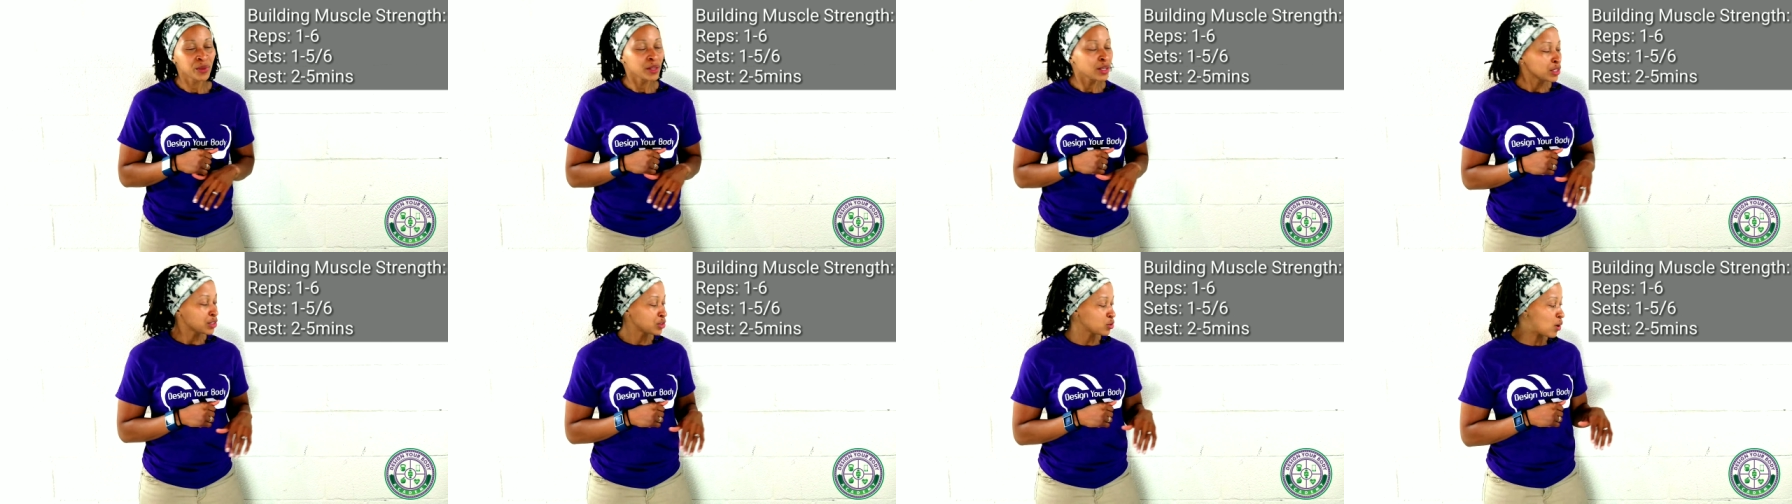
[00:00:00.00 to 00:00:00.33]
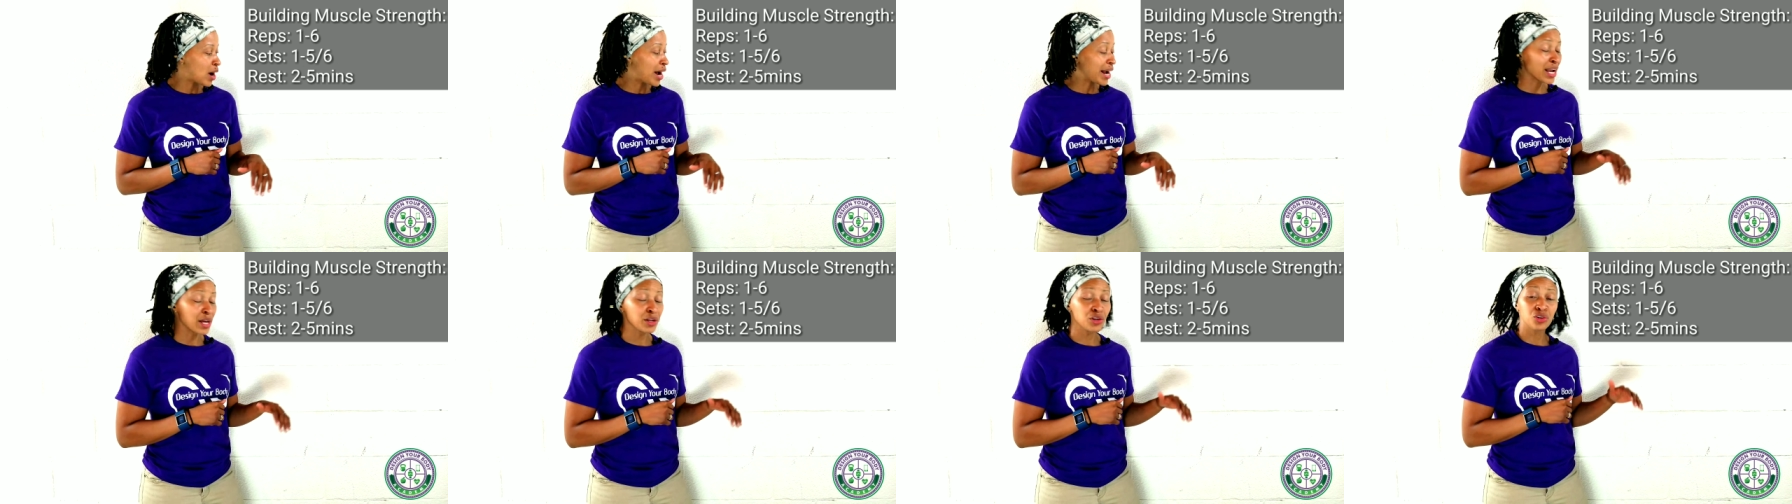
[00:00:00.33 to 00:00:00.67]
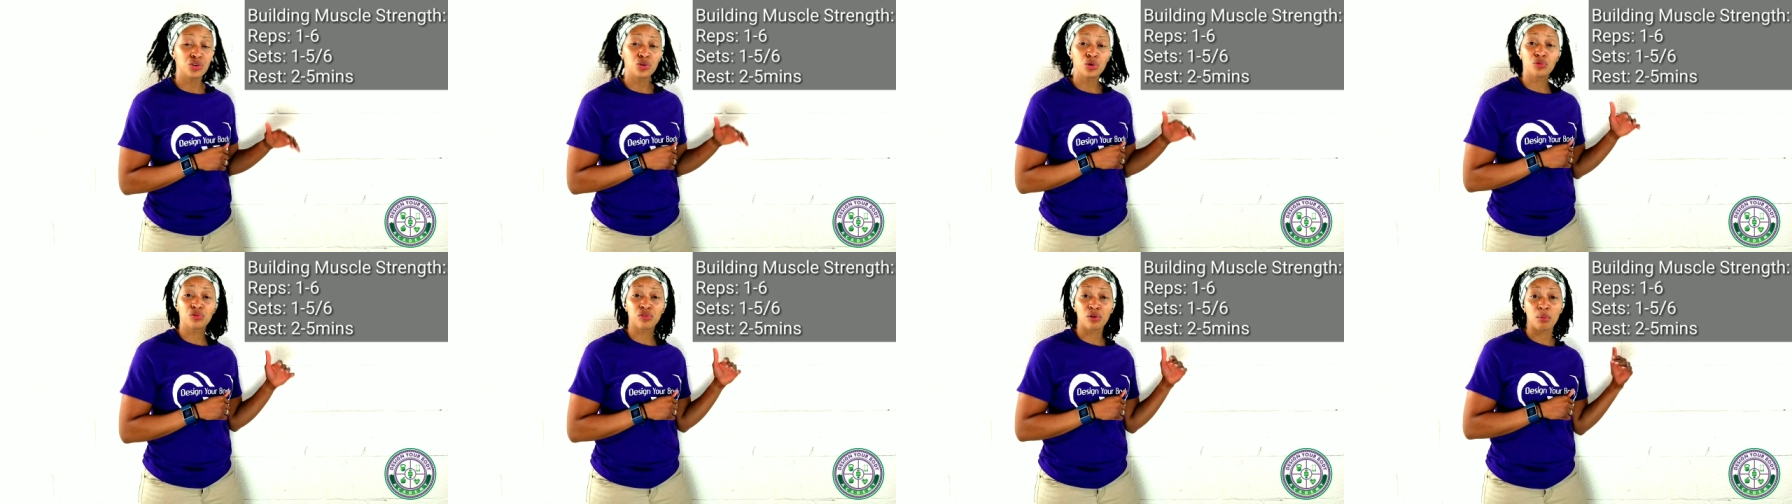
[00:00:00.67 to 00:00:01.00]
So I can
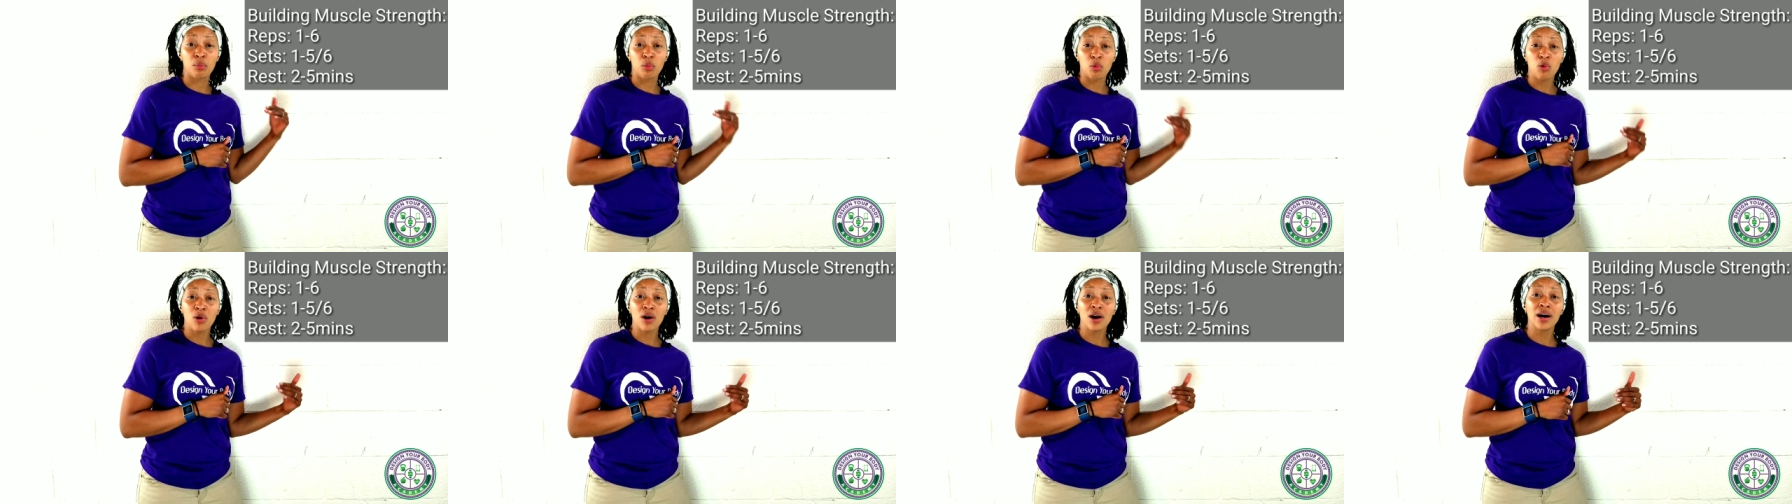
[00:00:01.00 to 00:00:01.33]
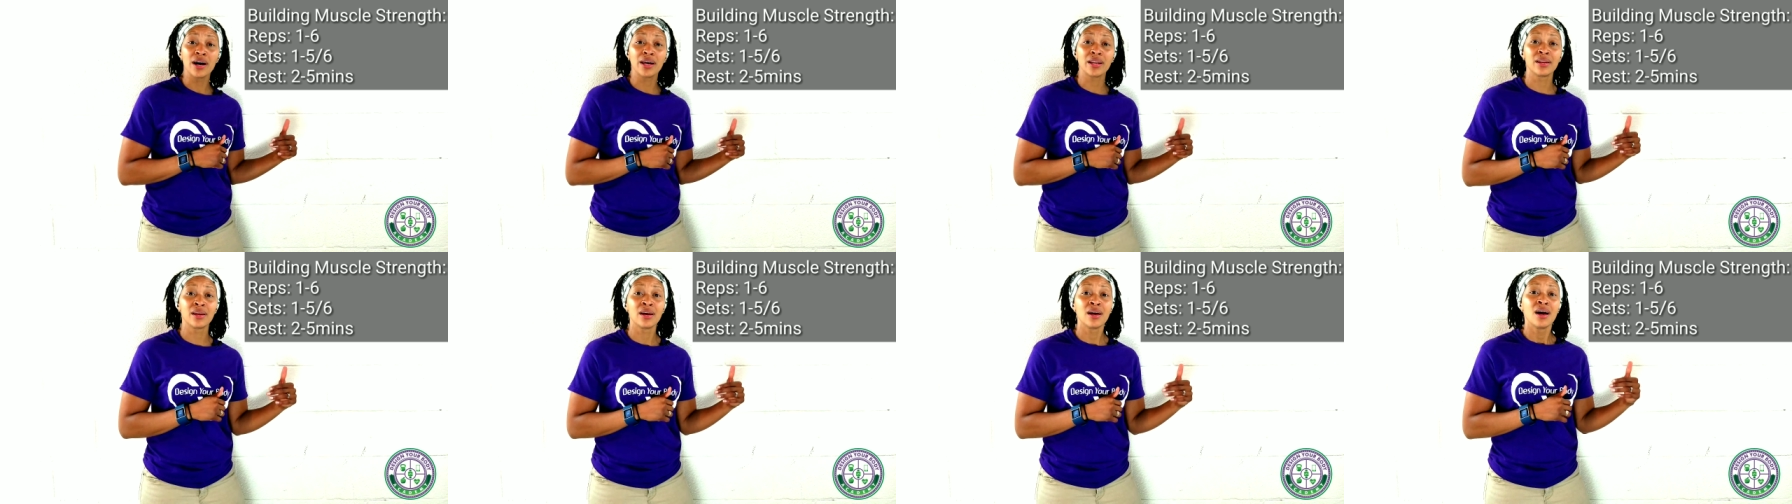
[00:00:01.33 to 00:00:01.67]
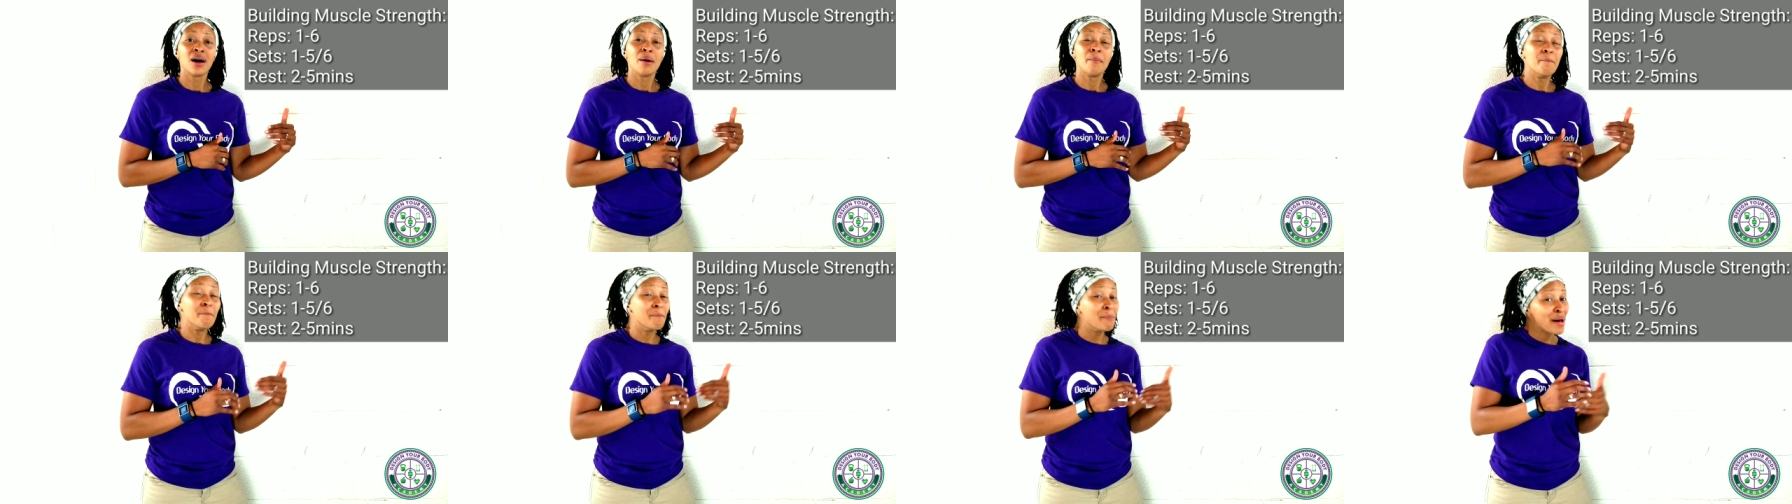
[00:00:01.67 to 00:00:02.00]
do from 1
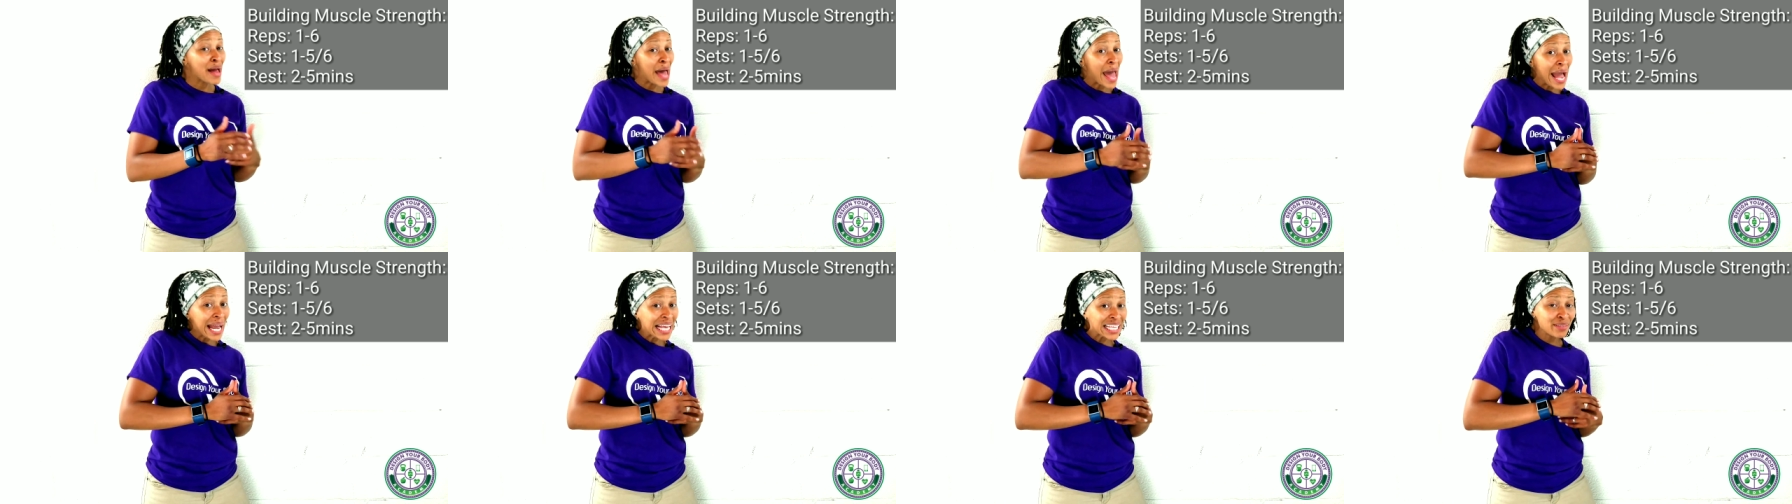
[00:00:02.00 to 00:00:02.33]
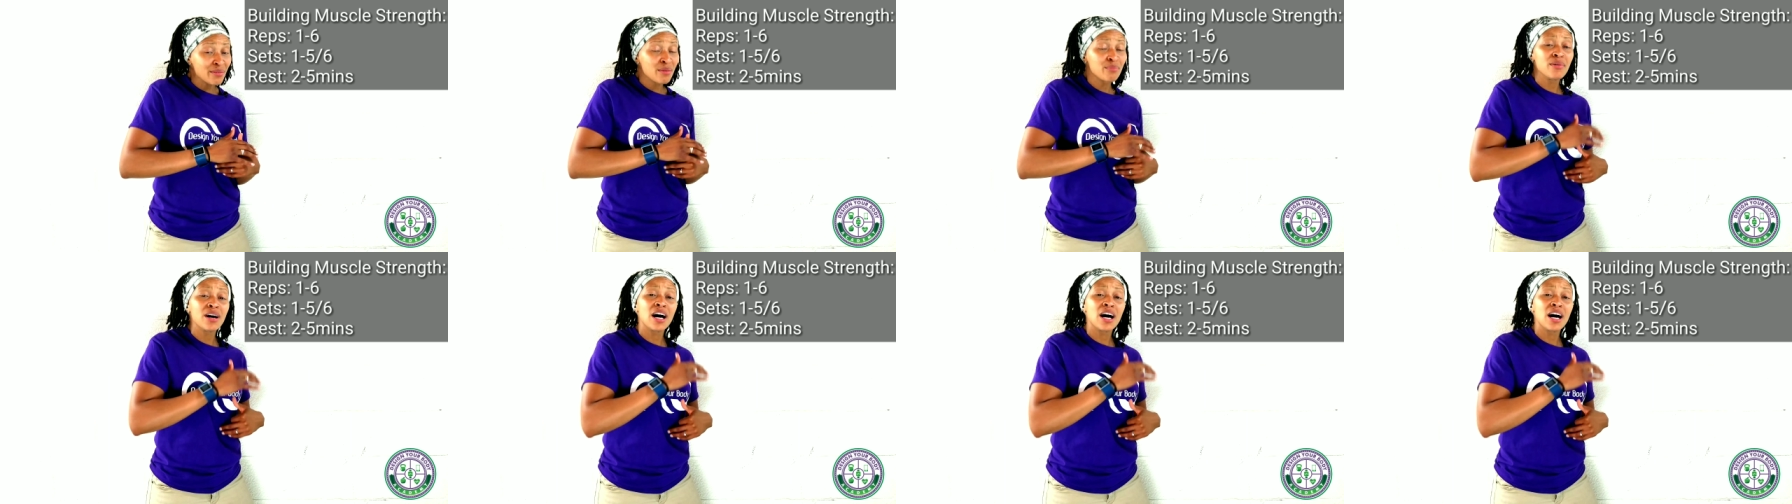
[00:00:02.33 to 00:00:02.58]
maximum